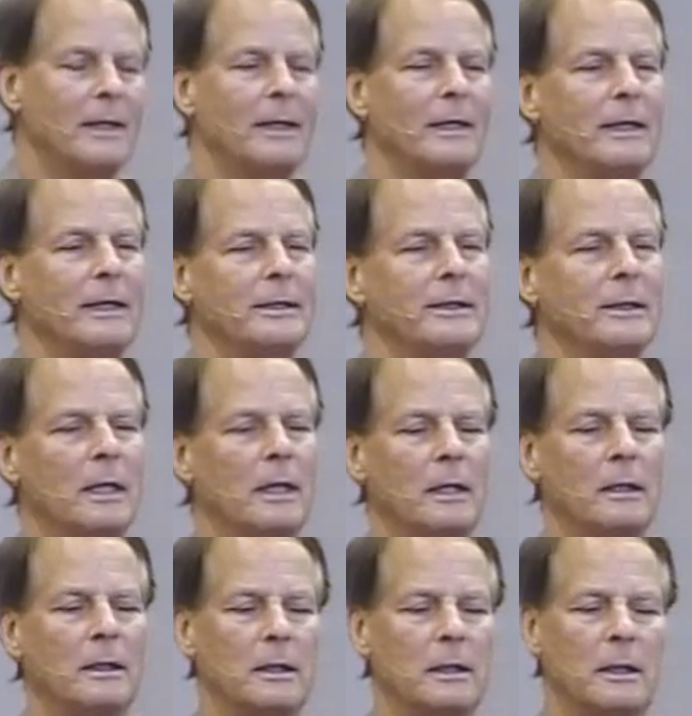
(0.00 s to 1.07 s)

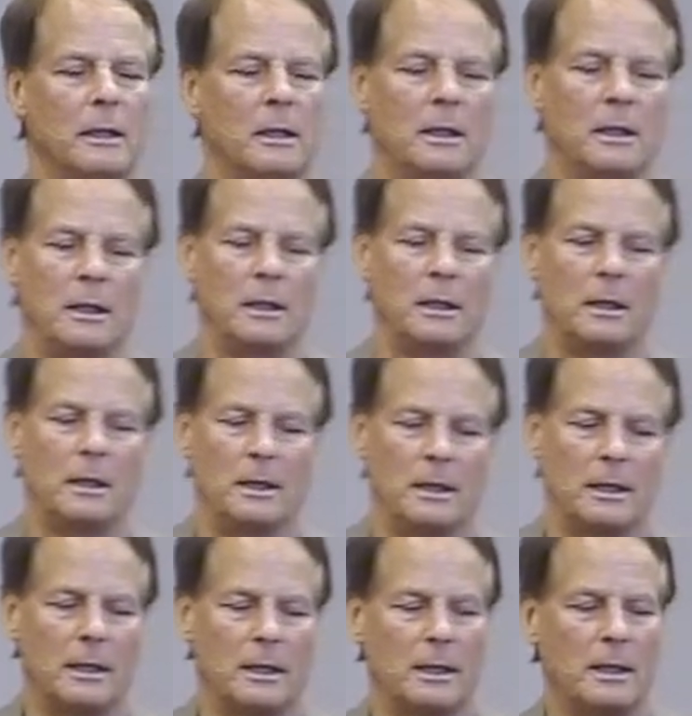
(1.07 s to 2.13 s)
And
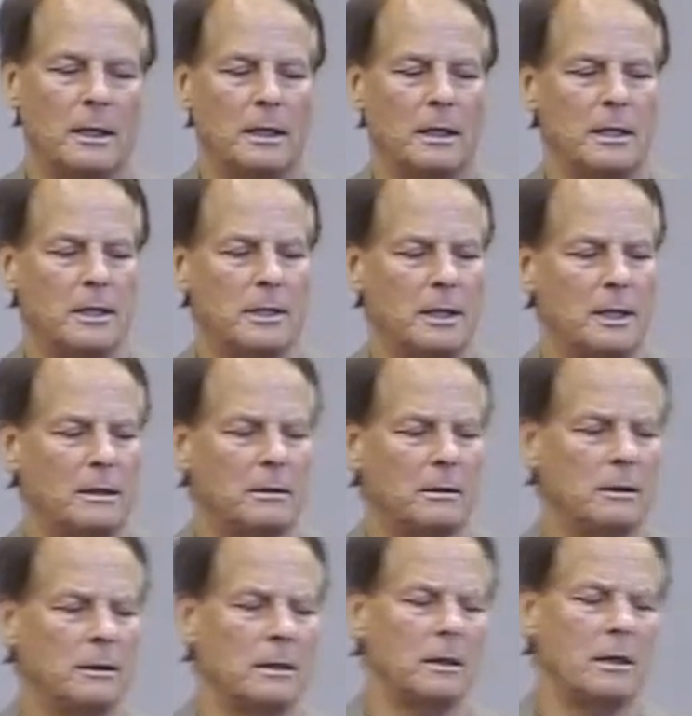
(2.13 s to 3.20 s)
he said,
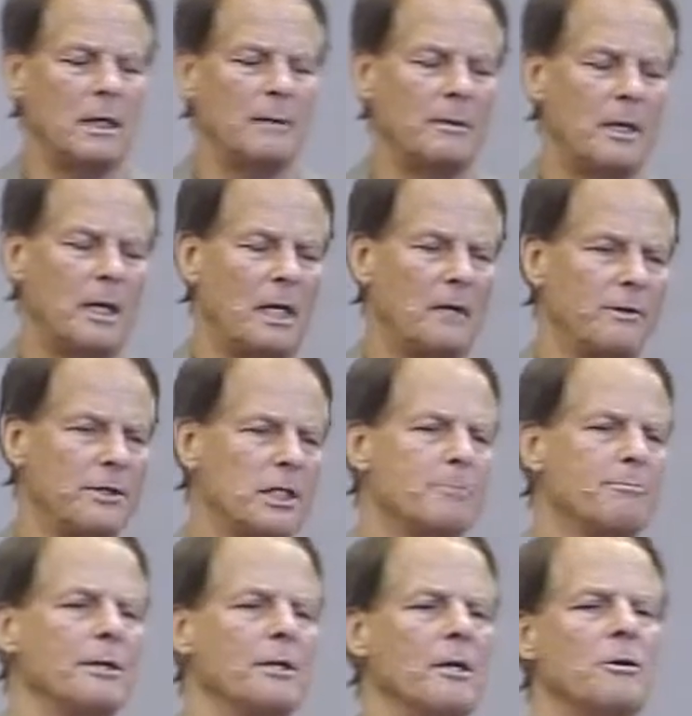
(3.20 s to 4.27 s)
look, I'm kind of a
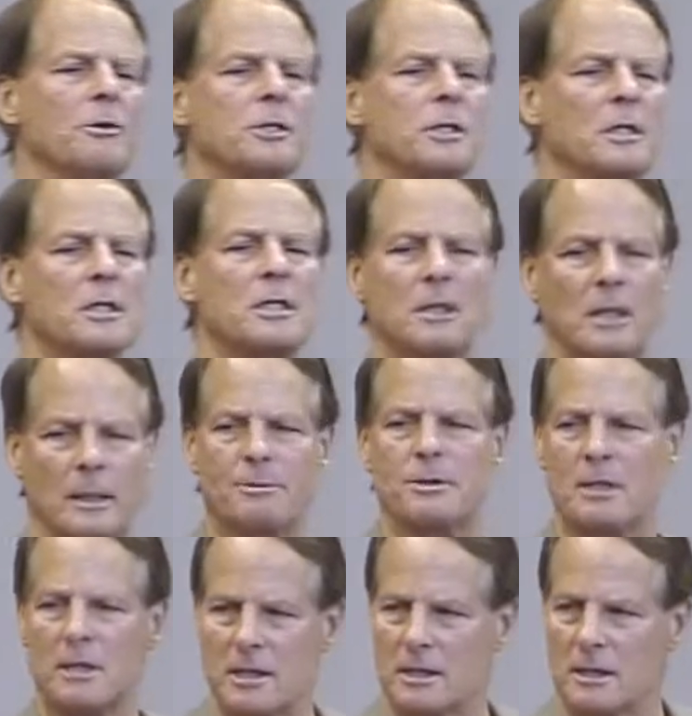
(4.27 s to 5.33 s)
Spinozan
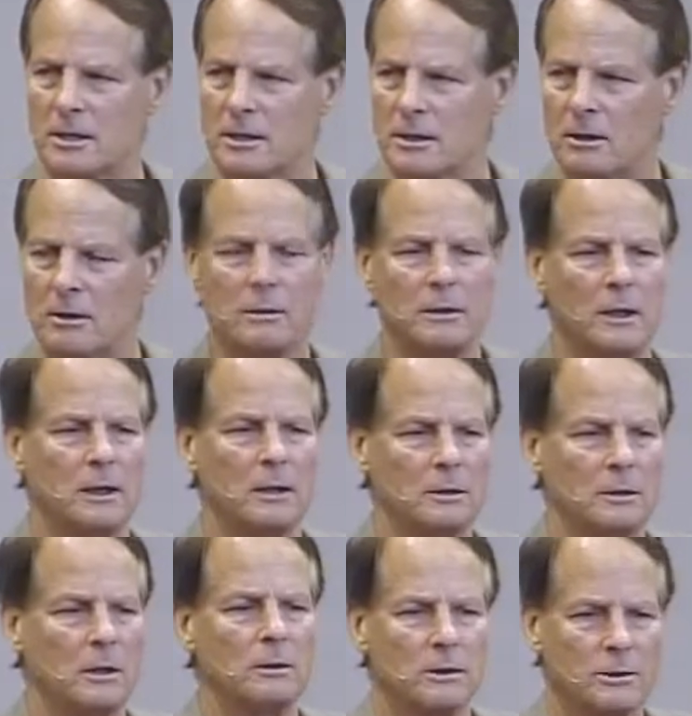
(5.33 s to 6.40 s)
solipsist, so
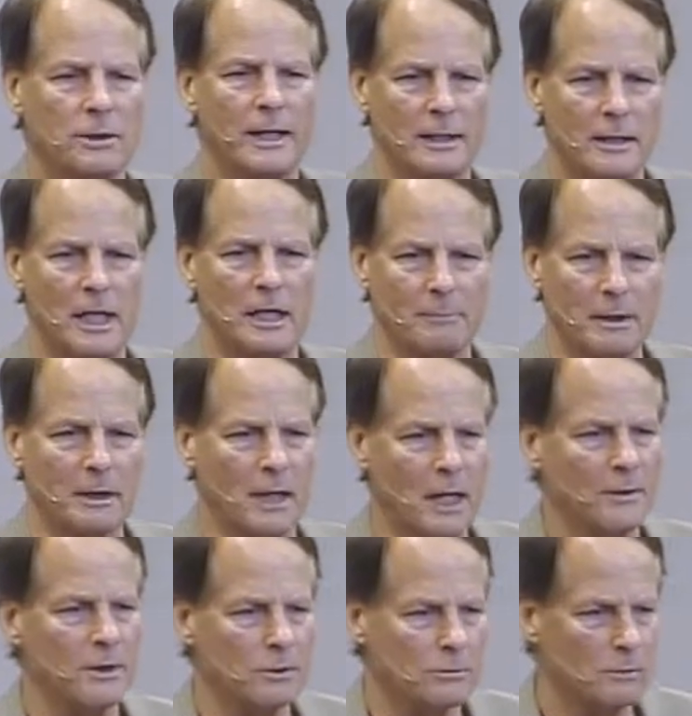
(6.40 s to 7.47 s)
don't try to take me down
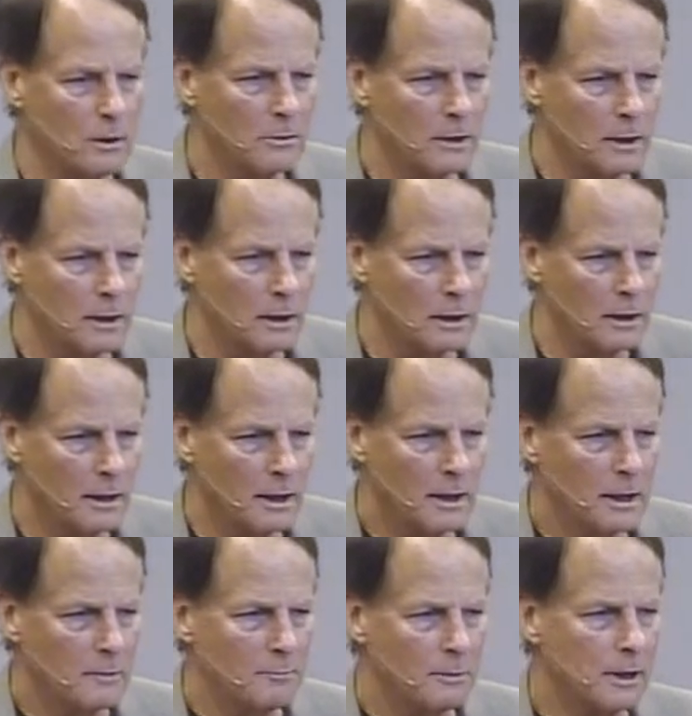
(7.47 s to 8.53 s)
this road here
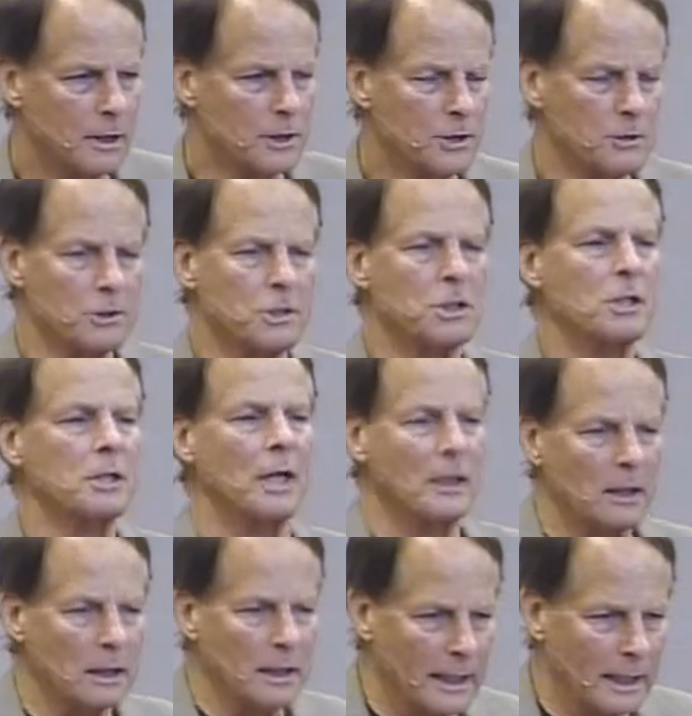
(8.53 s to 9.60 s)
because you're
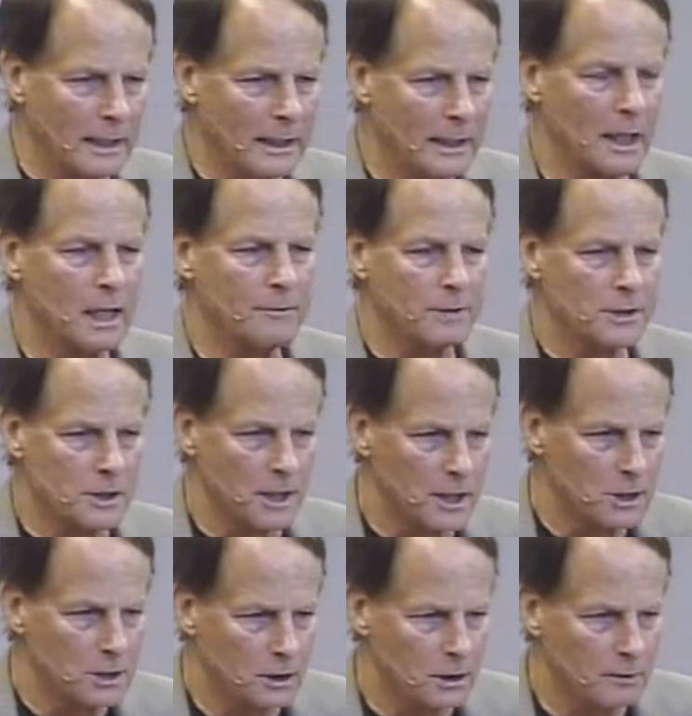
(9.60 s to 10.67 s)
scuttling
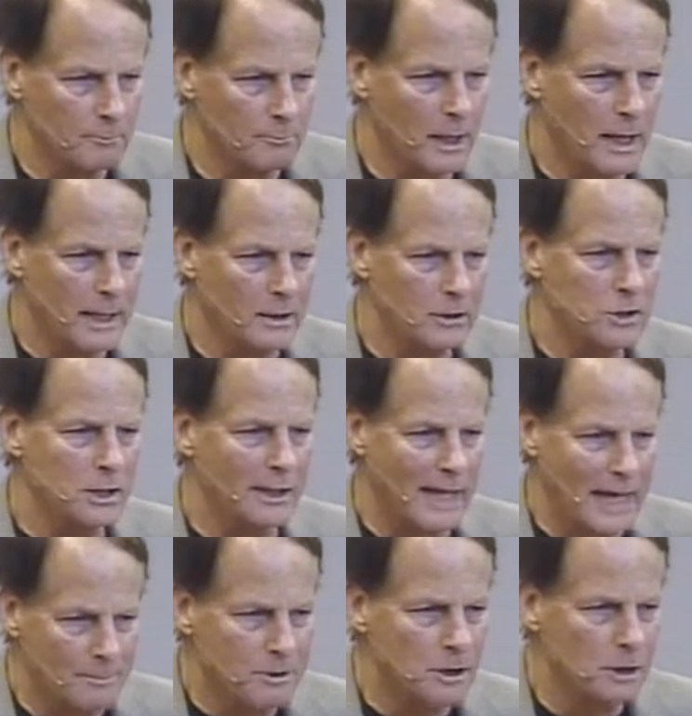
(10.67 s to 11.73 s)
conversation by using
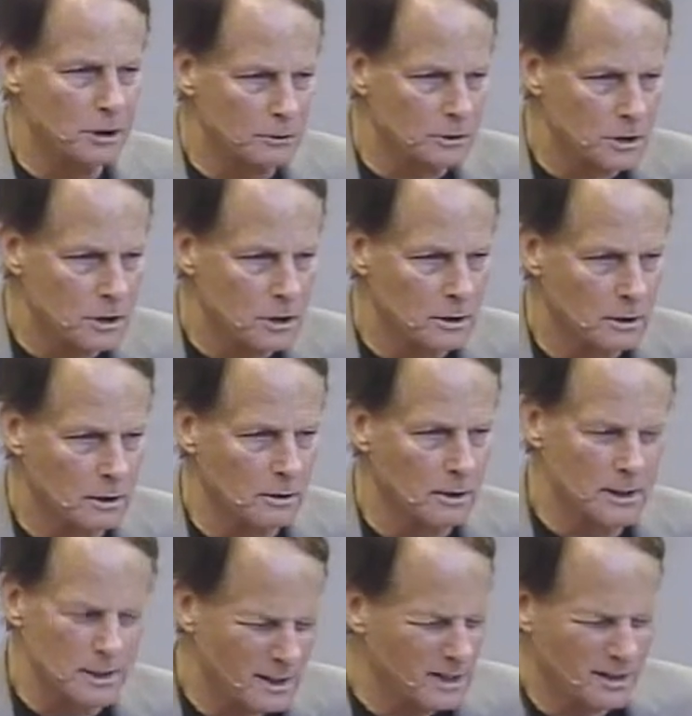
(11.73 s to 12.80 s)
absolutes. Okay,
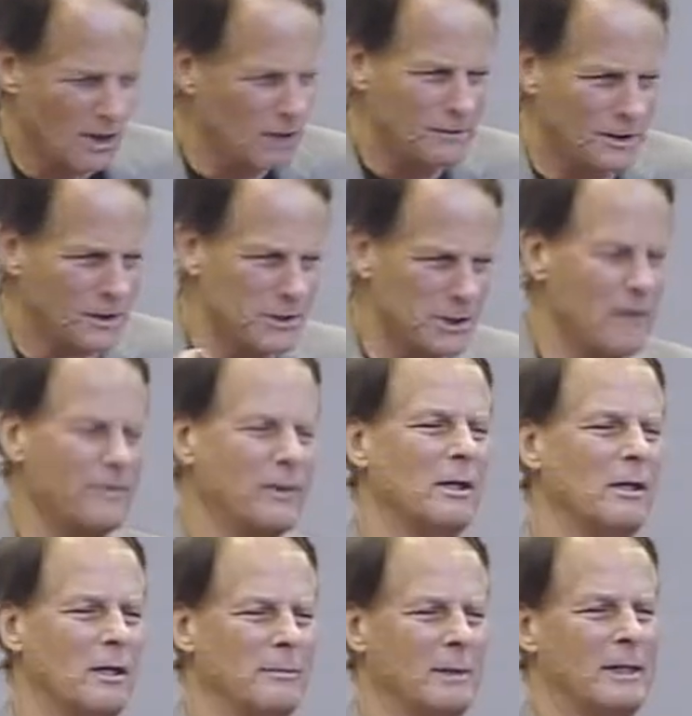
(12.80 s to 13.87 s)
he's getting all philosophical
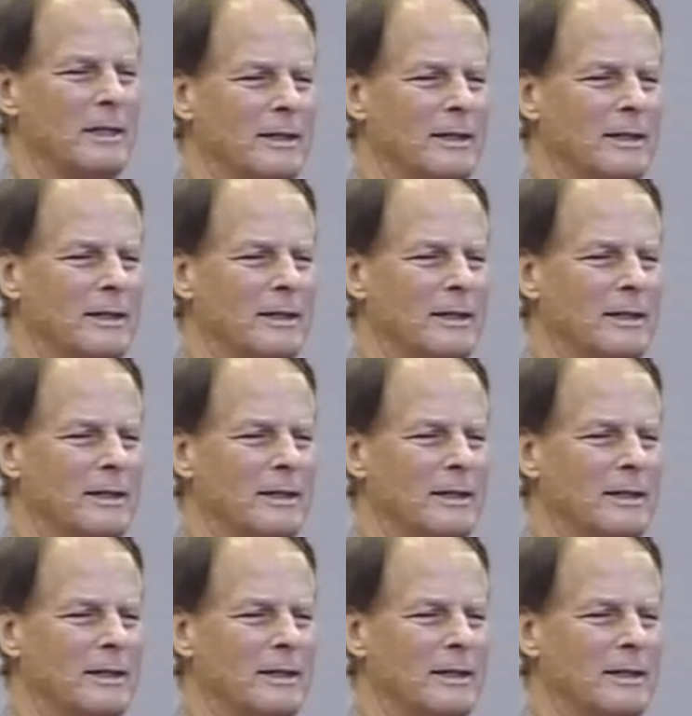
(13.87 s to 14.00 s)
on me.